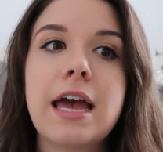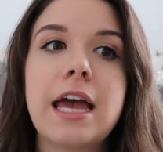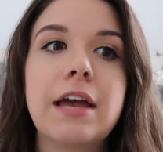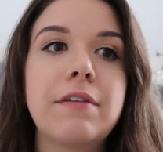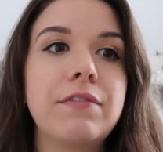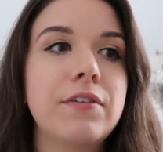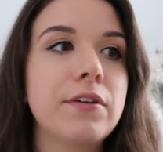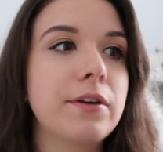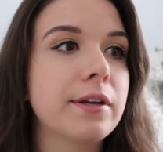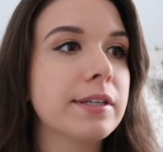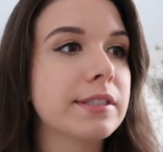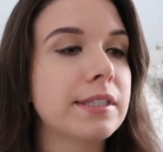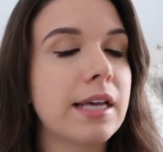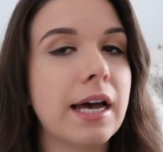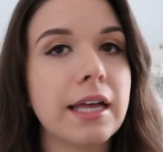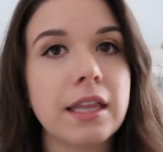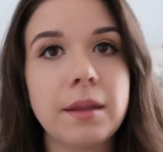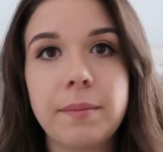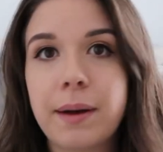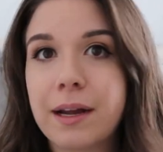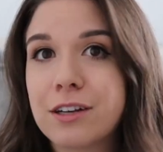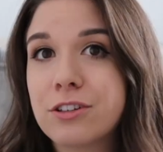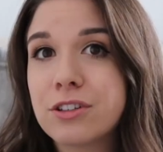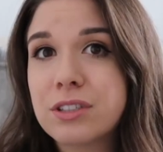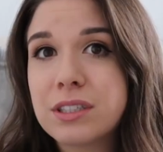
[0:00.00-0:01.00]
If you decide
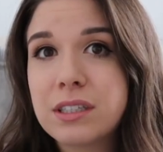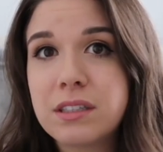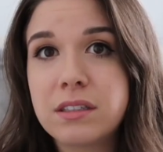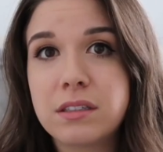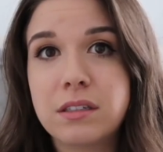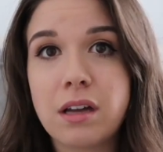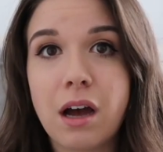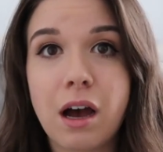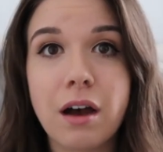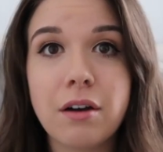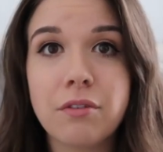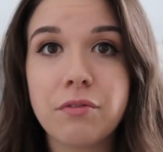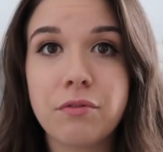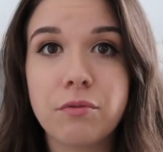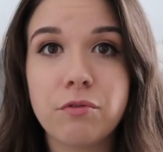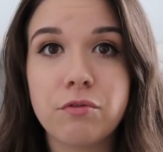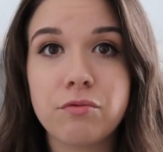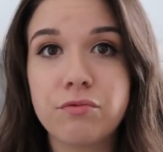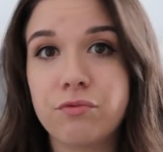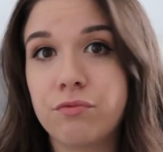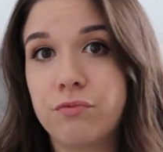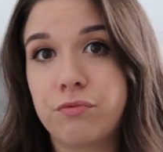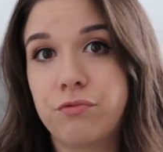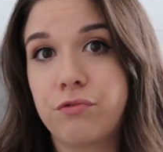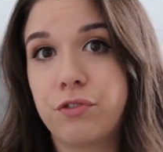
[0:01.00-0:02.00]
the mattress is not
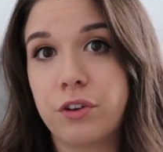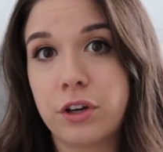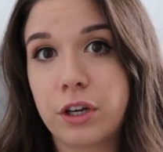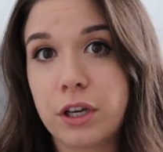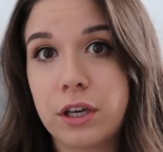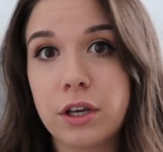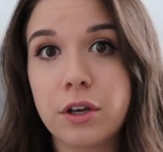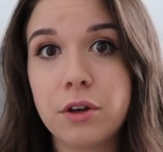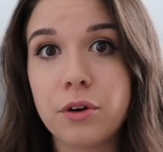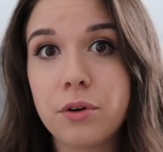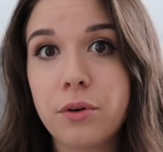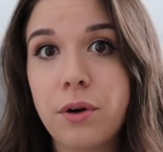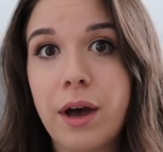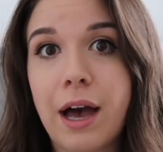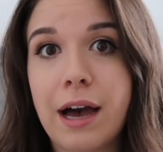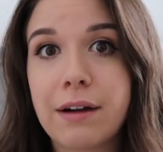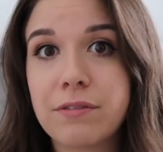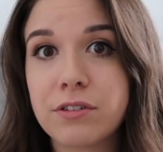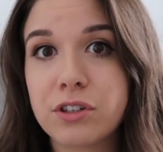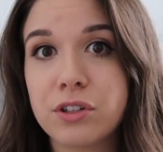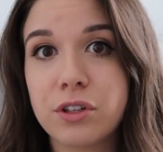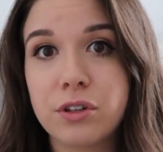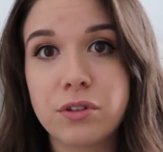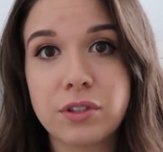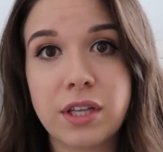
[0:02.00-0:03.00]
for you
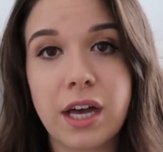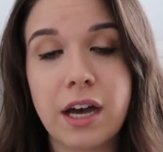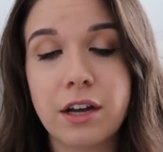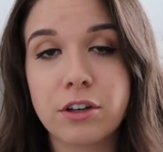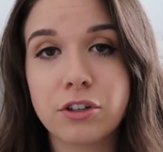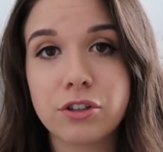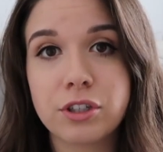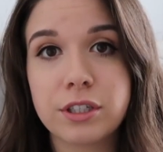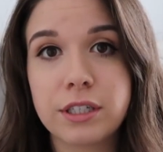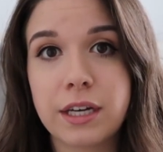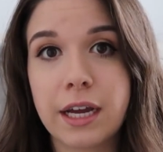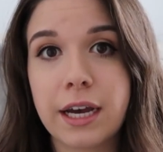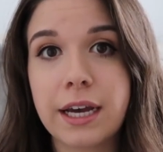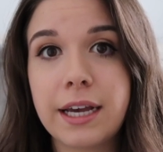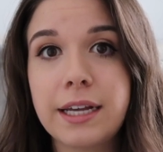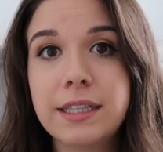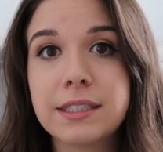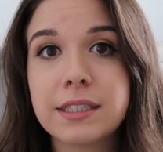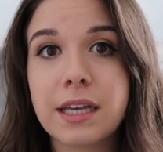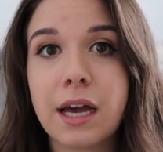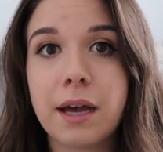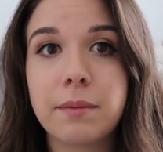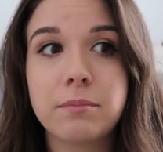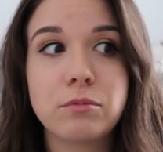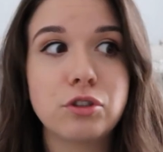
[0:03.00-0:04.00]
after those 100
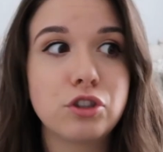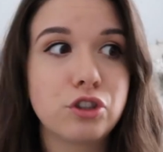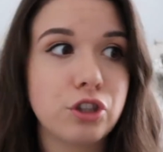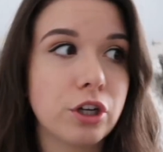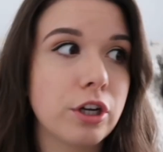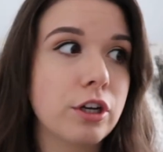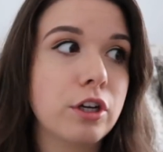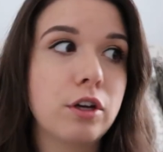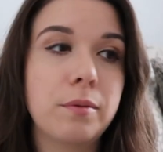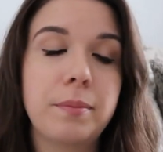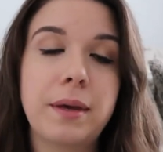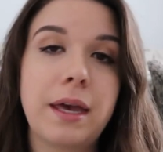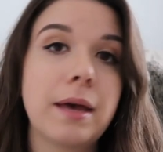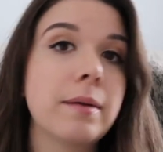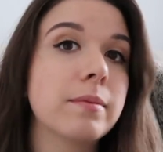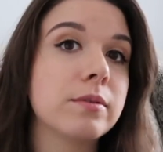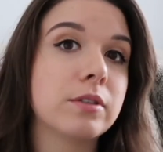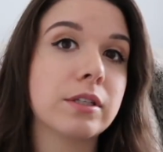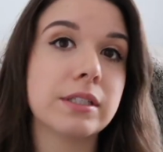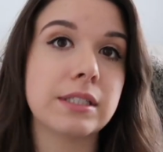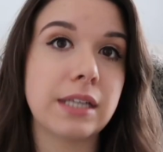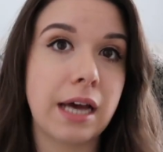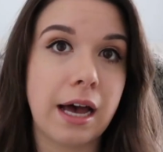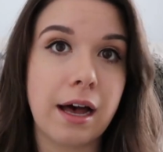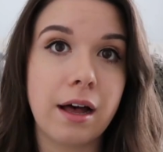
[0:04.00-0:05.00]
nights, I'm sure you'll be able
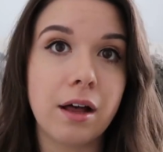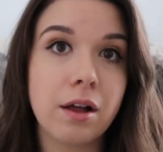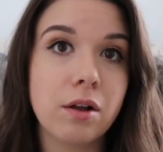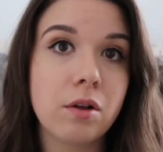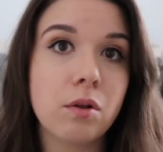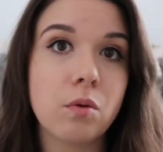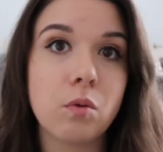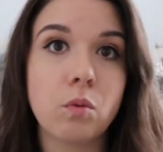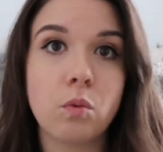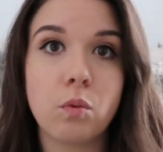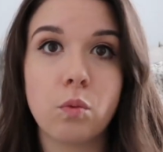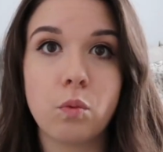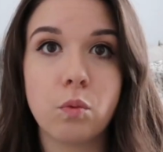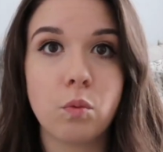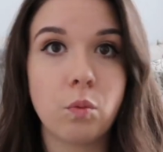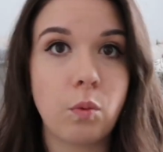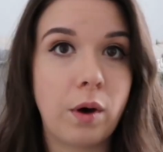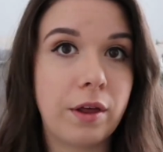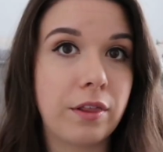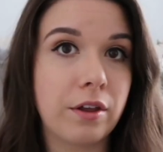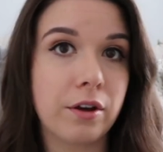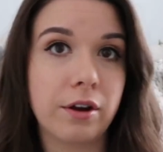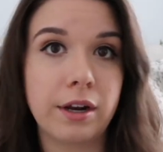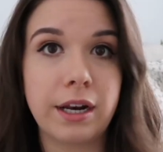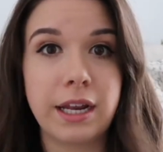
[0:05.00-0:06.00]
to tell
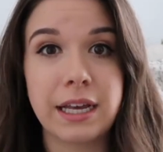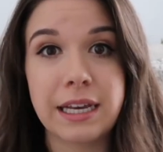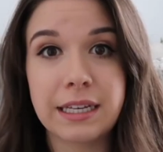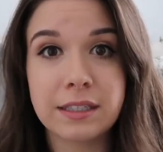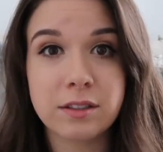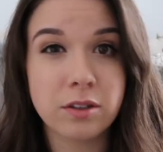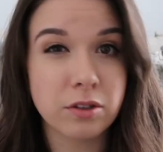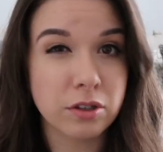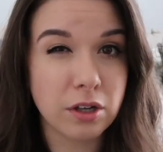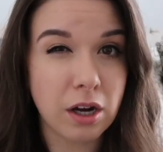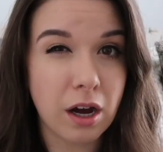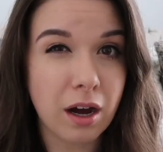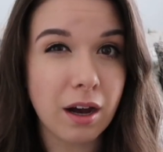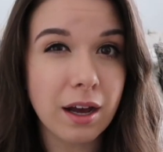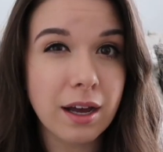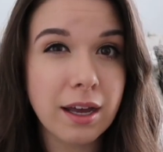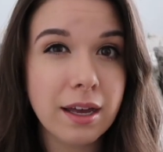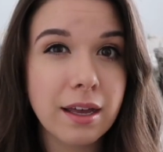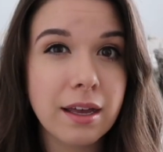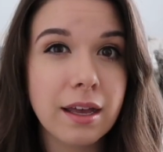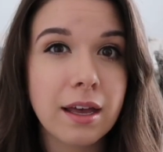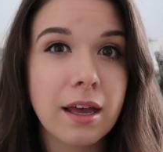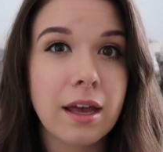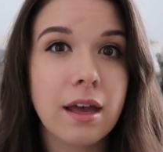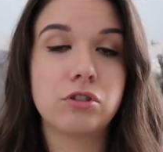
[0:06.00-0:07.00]
whether it is or
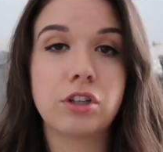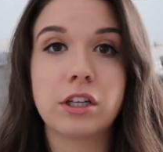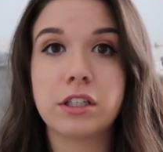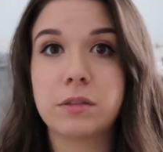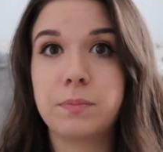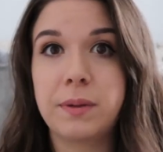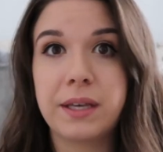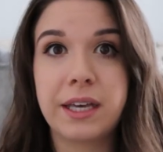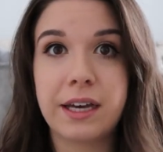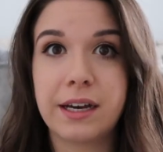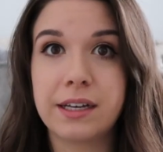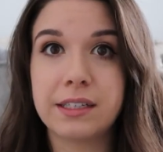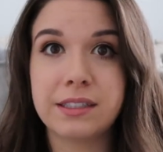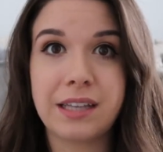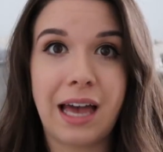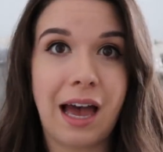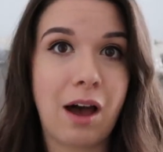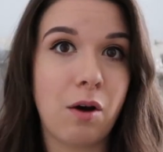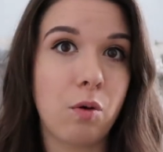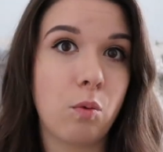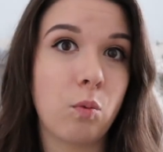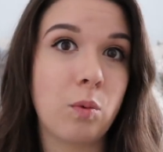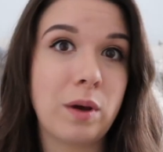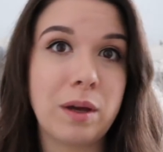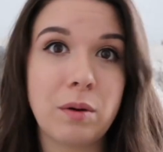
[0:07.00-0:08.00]
not, just because
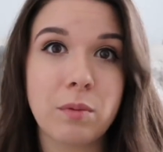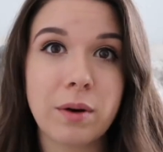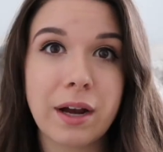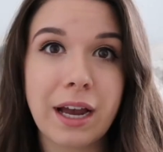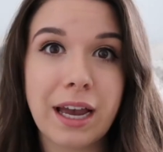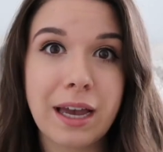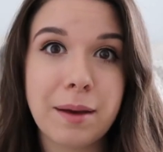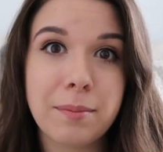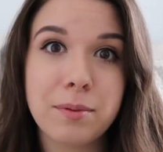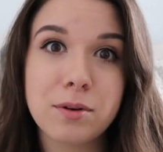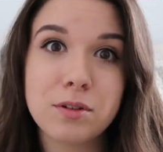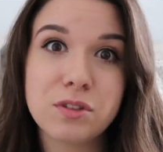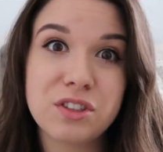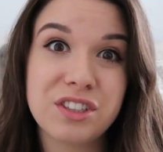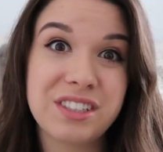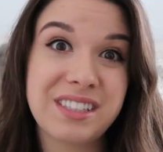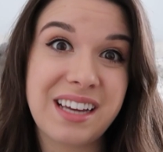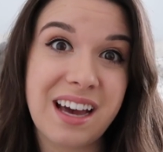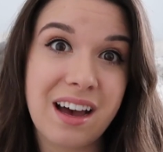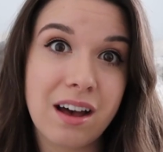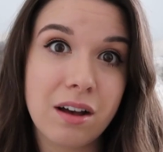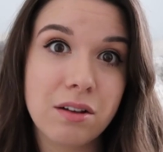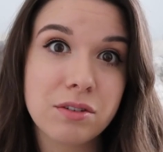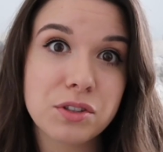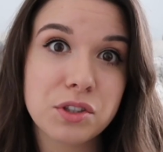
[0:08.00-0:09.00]
how we were able to
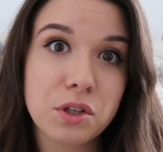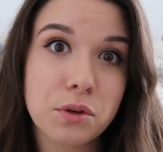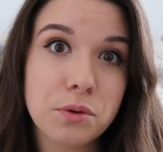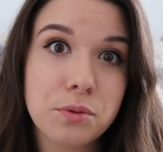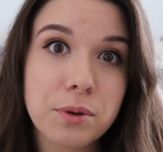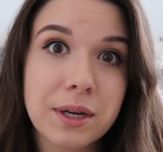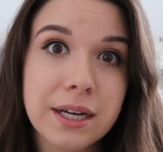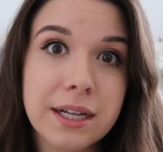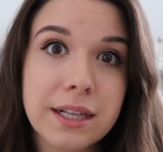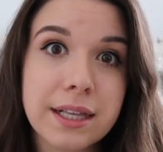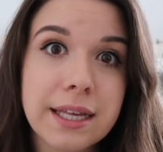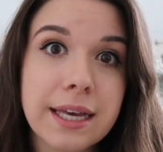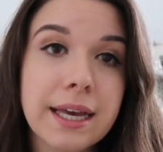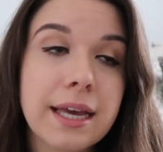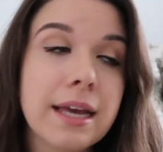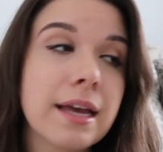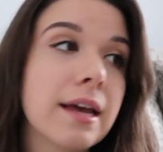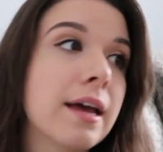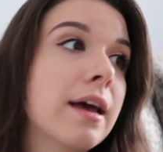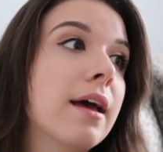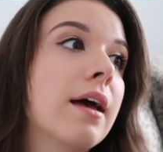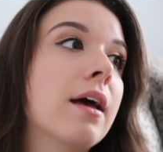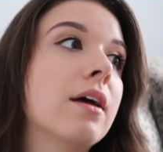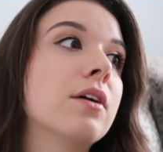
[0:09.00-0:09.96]
tell so quickly.